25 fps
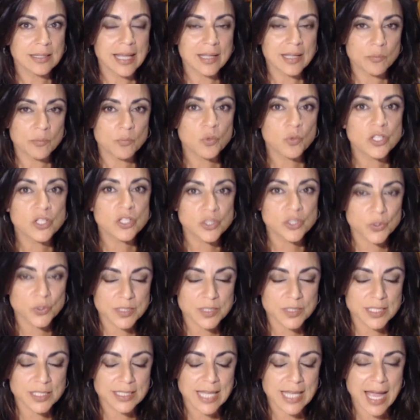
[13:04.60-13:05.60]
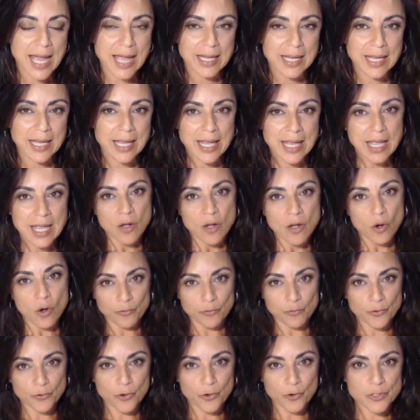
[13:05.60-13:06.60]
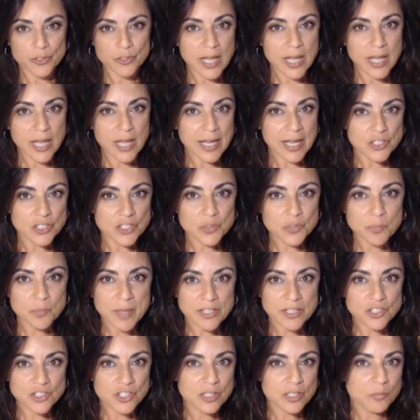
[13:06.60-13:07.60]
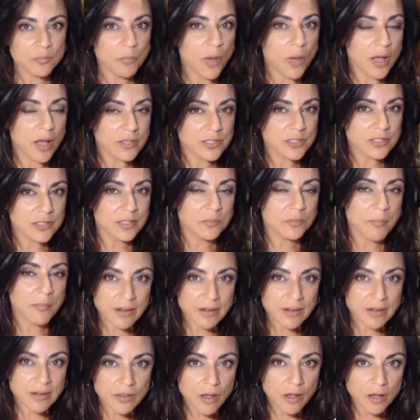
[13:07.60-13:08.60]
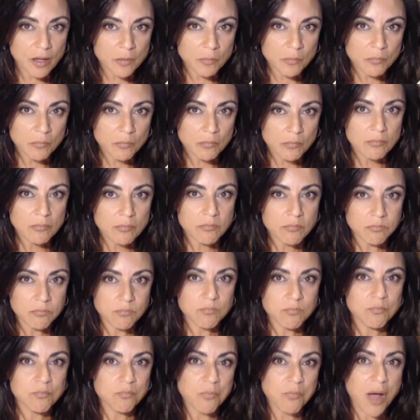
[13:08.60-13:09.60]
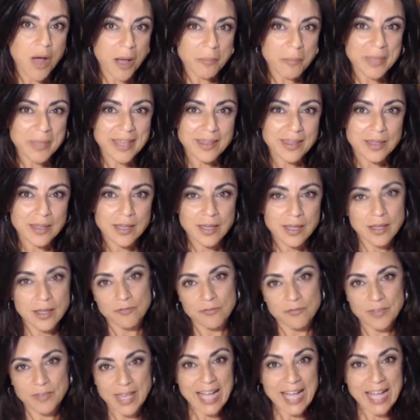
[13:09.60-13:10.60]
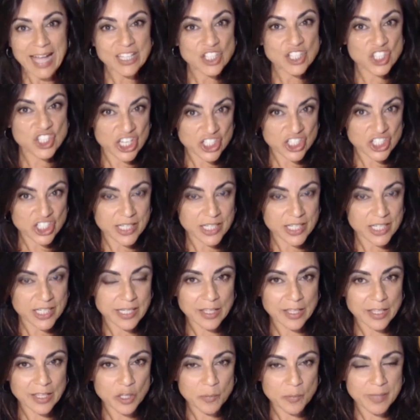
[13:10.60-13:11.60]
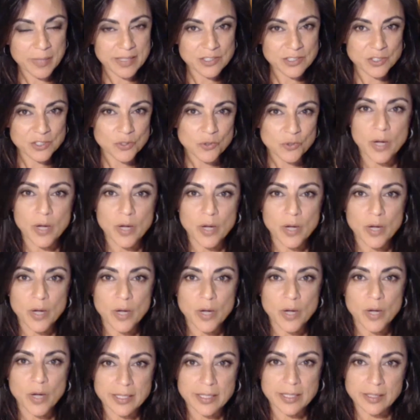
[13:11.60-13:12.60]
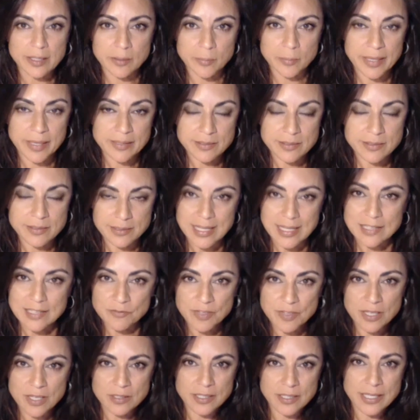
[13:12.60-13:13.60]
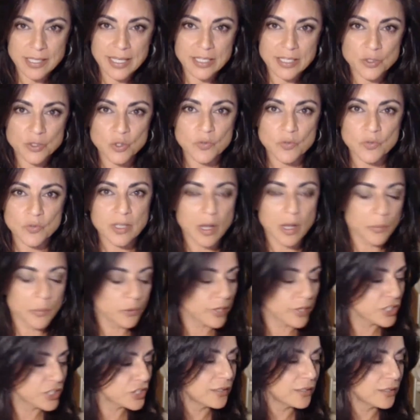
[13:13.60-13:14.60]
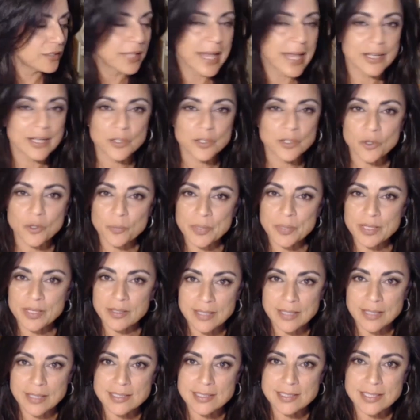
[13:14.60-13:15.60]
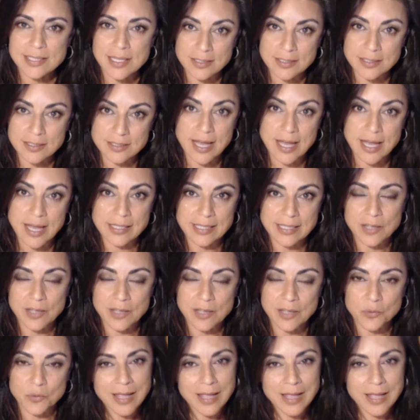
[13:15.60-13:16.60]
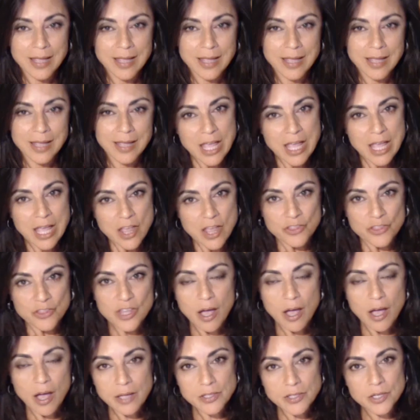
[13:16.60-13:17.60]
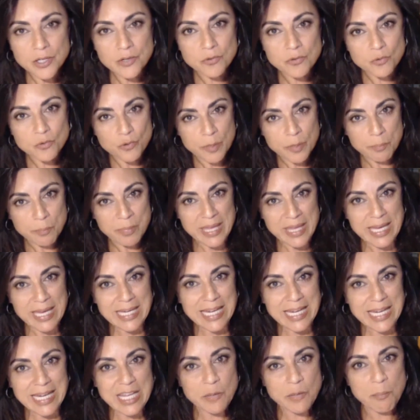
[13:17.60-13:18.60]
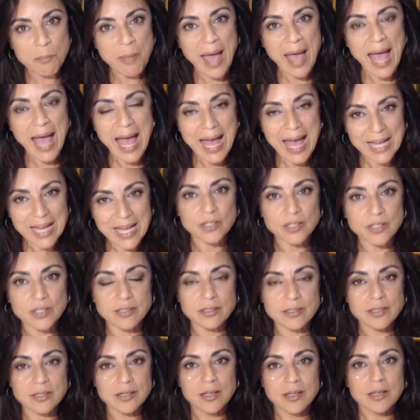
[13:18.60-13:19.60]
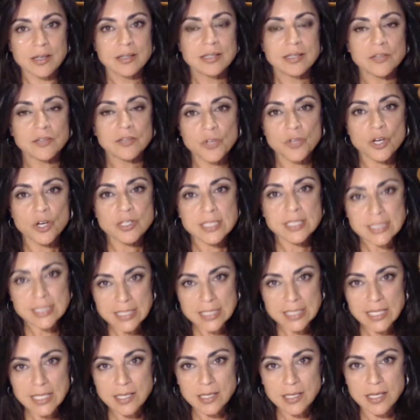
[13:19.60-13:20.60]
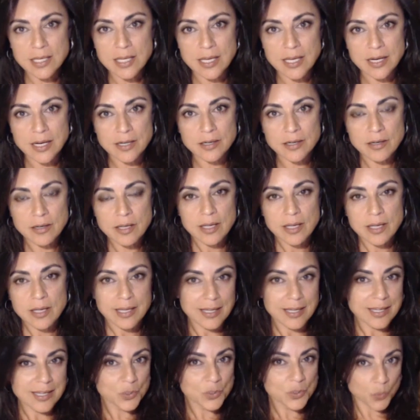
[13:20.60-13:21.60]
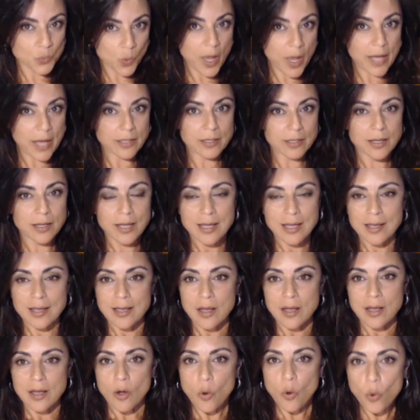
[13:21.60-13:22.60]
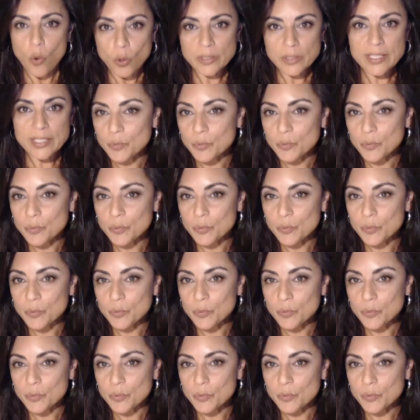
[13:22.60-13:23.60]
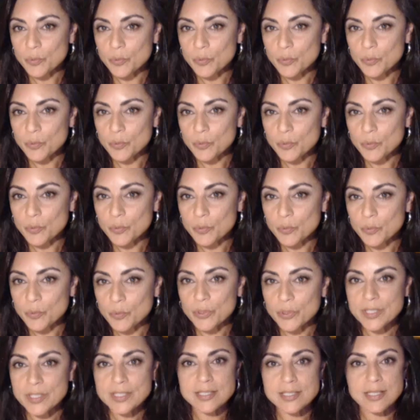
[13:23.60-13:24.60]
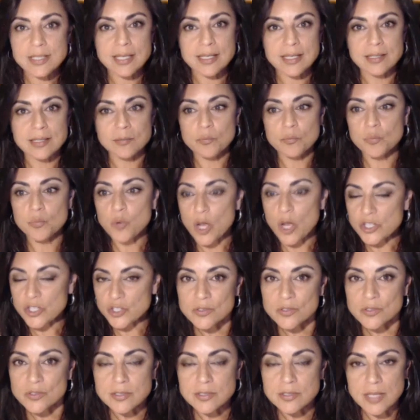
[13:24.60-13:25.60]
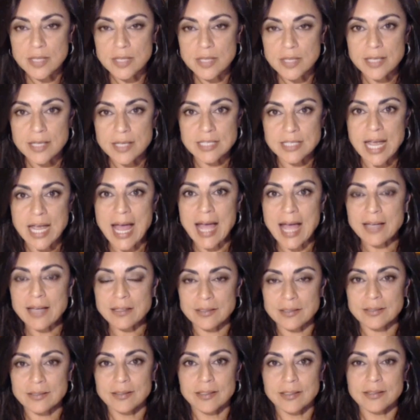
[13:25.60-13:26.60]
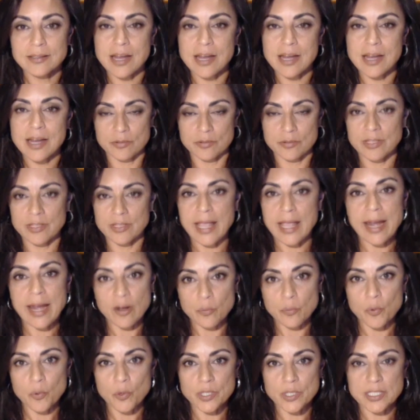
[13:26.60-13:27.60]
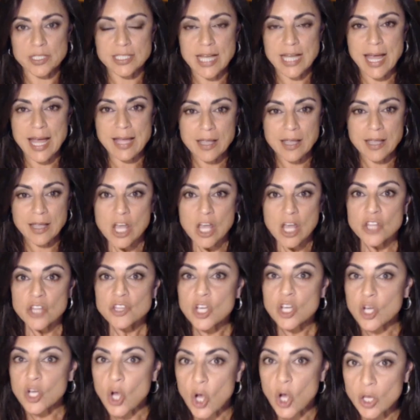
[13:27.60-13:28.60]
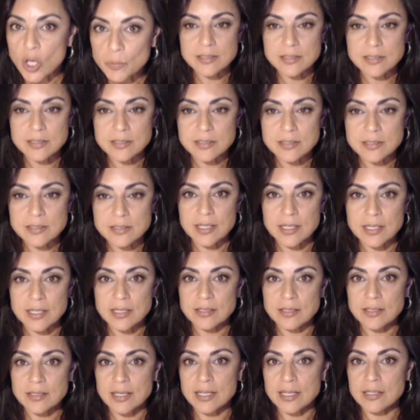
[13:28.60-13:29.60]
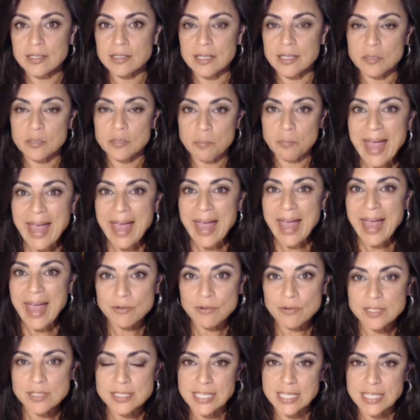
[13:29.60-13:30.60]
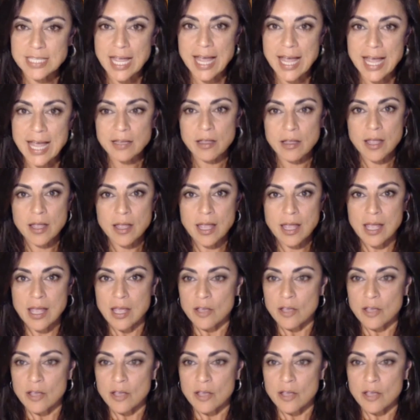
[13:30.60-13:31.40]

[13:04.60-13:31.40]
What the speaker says: in that Brussels attack. Of course, I just mentioned Boston Marathon bombing. We had Chechen elements. So that's one element that we're going to get into with Operation Gladio B. Let's set aside that one. The other repeating pattern that we are seeing here is what? All these people, including the culprits in Brussels attack, in the airport attack, the culprits in Paris attack,